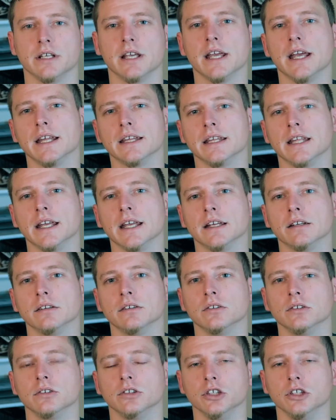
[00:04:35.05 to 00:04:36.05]
and then
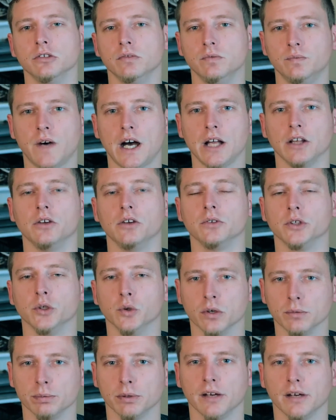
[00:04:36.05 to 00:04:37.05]
you follow
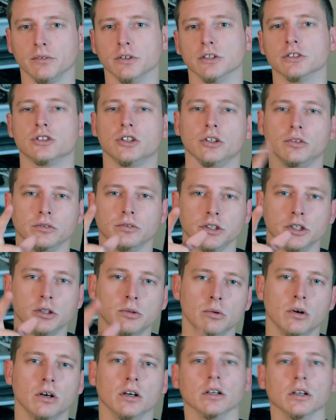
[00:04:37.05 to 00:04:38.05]
your preference, who
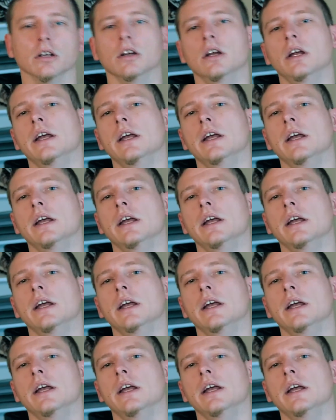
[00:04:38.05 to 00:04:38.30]
you are,